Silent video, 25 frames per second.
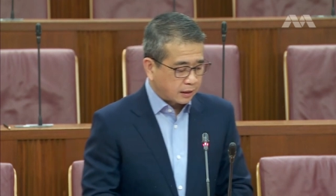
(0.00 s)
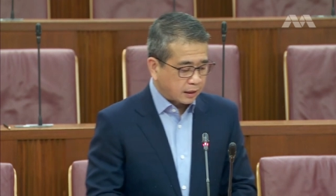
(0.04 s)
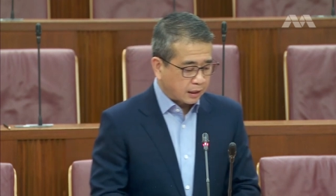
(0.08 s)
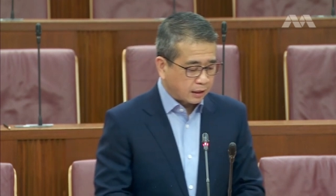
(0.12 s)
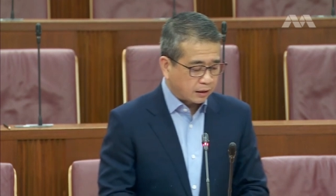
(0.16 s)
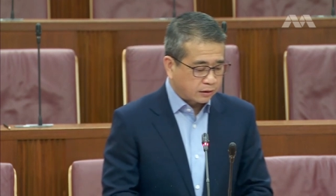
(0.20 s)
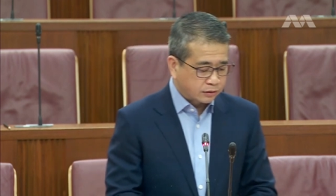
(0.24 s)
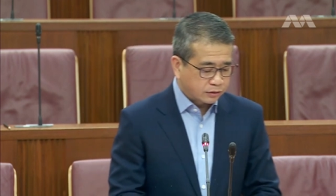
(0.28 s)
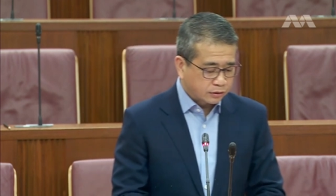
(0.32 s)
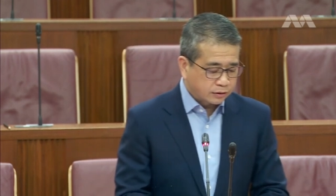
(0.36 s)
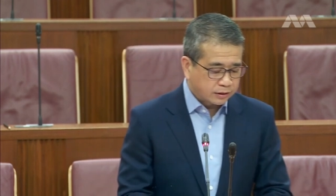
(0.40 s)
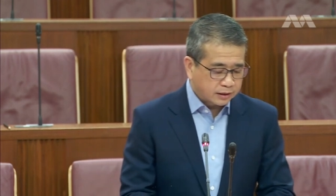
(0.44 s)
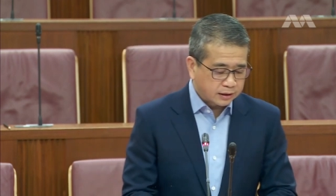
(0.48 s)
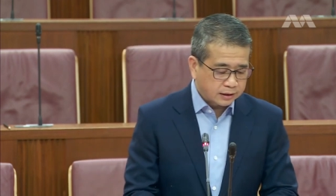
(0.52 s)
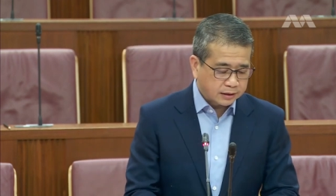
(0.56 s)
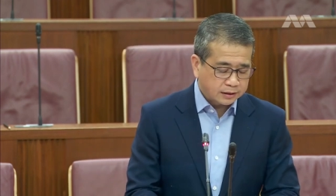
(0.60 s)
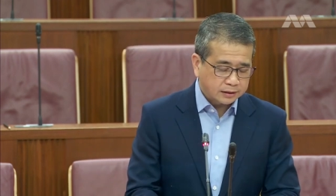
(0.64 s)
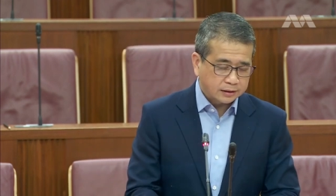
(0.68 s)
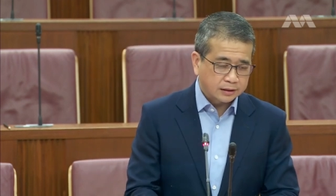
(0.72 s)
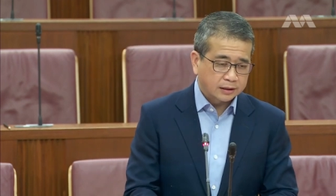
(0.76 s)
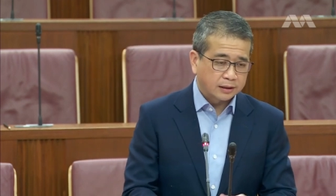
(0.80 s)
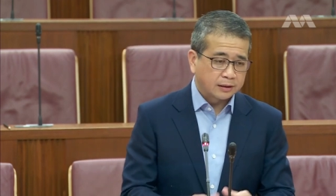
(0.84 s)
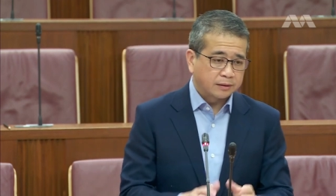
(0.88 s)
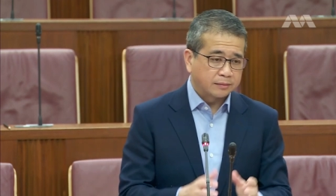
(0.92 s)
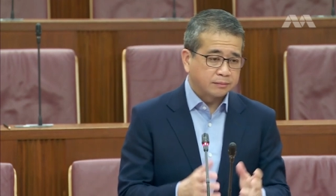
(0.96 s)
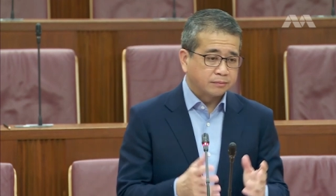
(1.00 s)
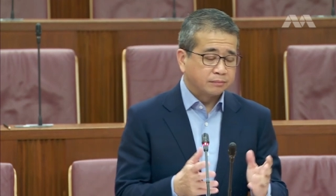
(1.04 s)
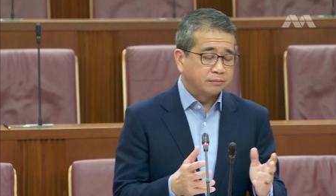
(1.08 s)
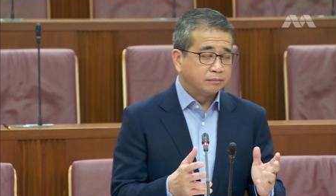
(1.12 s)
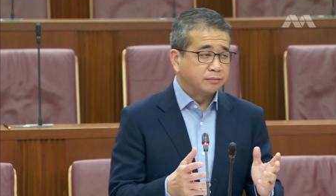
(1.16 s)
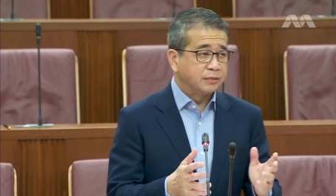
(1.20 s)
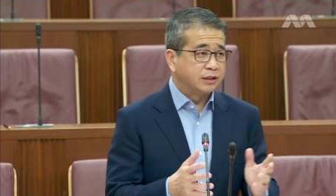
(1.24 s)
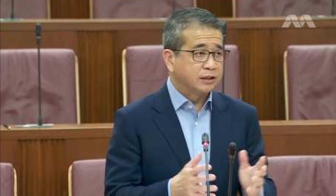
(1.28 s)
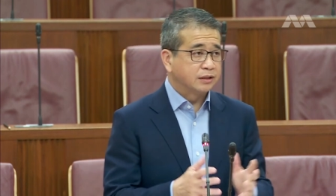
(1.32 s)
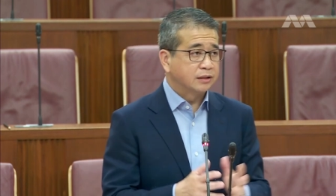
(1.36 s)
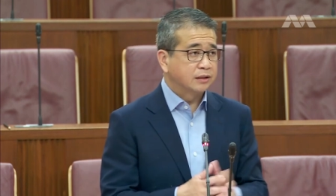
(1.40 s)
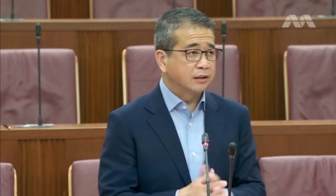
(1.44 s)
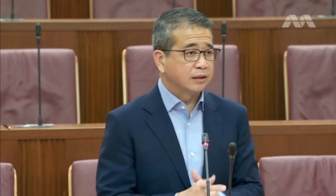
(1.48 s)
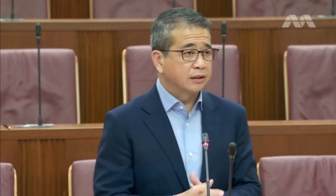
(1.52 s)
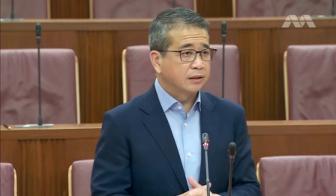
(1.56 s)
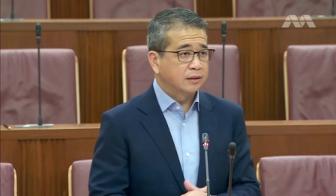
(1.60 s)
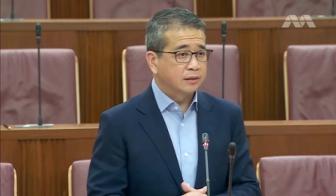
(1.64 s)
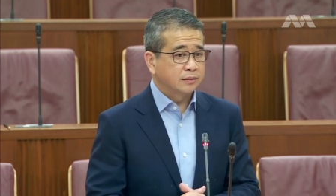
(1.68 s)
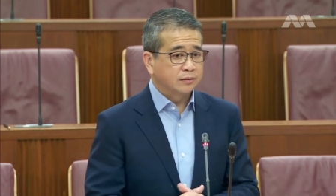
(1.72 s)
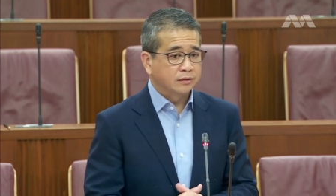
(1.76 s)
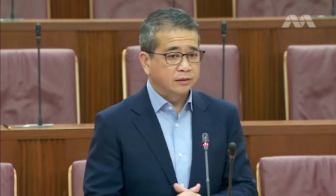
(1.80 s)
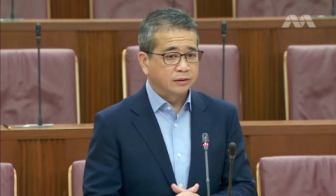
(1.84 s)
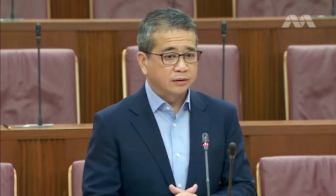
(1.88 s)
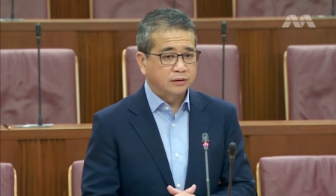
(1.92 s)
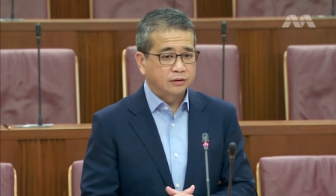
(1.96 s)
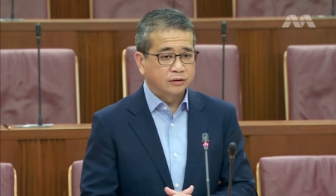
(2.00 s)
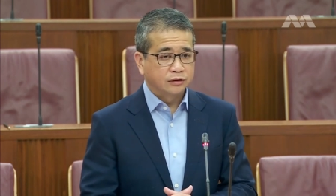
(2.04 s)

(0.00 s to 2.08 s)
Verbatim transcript: I also heard um, Mr.